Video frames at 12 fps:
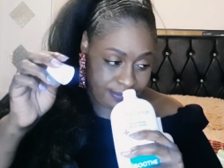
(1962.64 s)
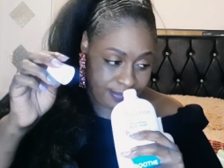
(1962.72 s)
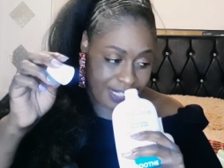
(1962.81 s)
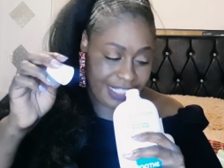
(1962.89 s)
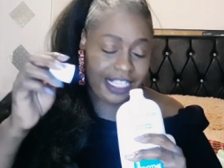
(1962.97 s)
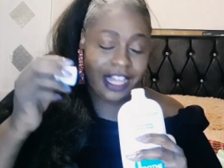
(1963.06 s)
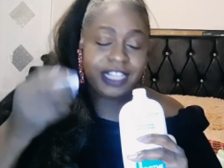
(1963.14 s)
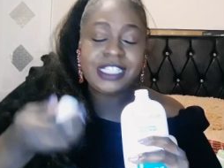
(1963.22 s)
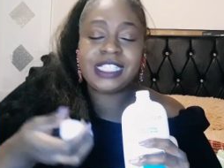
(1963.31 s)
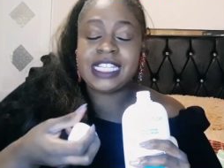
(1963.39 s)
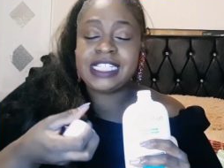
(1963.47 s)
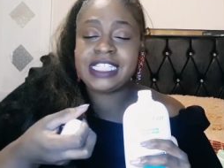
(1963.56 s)
It's
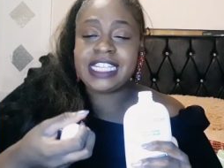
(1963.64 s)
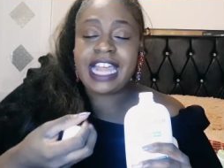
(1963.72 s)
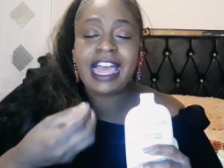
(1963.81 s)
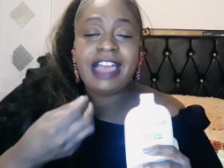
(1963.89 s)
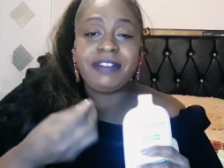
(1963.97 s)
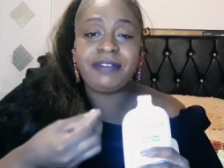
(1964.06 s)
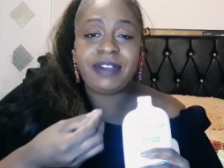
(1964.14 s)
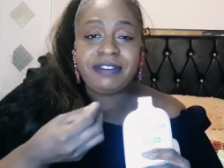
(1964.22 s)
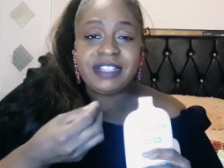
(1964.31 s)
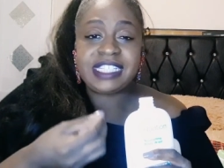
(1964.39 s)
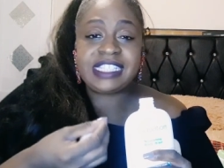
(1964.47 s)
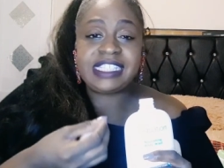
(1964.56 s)
unscented. I have a
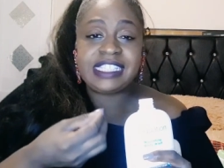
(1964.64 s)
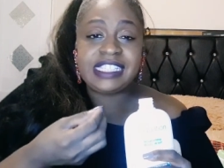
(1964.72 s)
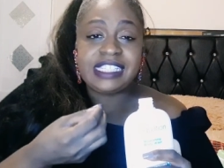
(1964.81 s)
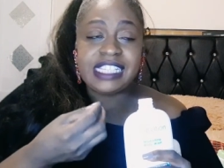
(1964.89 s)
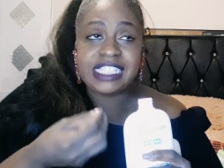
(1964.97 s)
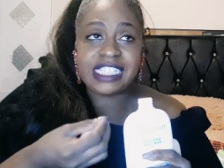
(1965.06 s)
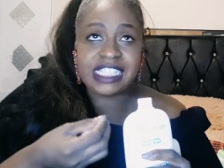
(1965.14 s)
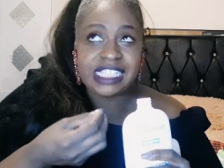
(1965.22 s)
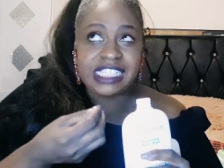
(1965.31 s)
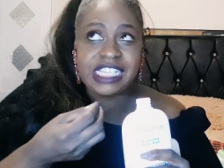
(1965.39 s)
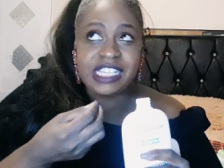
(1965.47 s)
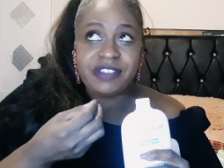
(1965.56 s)
very
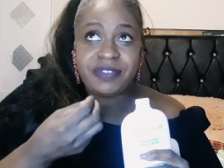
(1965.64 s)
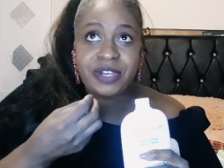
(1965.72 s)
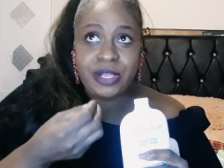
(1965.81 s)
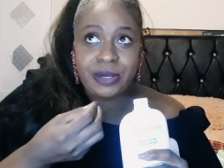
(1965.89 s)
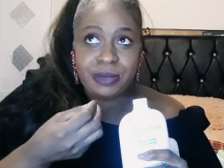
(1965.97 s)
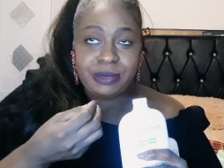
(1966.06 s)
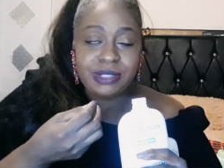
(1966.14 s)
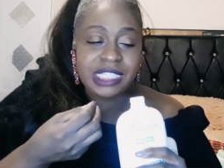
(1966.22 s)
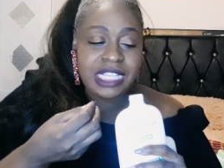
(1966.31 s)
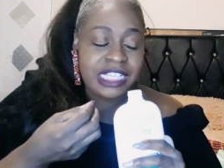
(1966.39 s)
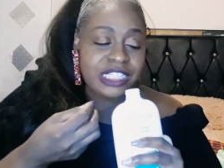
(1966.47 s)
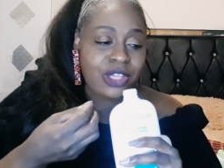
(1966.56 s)
sensitive nose,
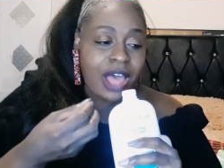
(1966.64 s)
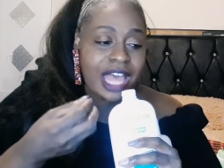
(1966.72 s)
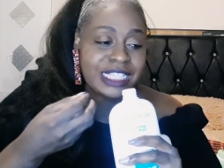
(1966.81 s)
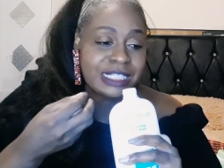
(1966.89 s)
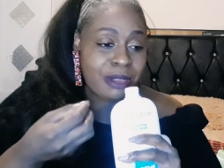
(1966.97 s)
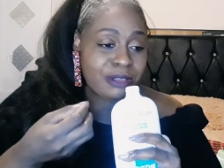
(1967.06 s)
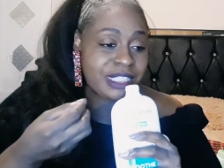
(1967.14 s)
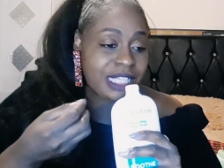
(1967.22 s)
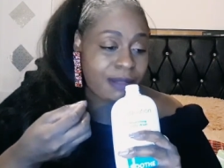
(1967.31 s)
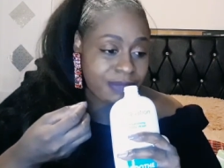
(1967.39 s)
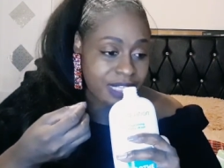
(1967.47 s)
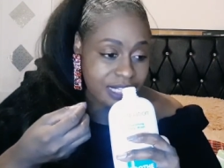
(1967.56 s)
so I smell
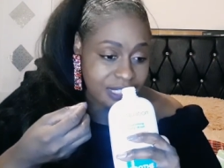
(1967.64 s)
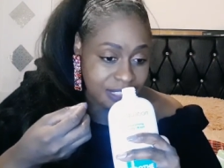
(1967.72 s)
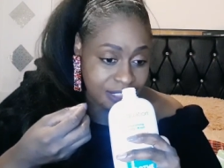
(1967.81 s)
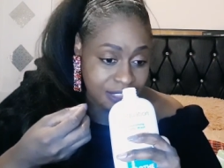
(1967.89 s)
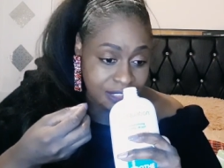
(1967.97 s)
something.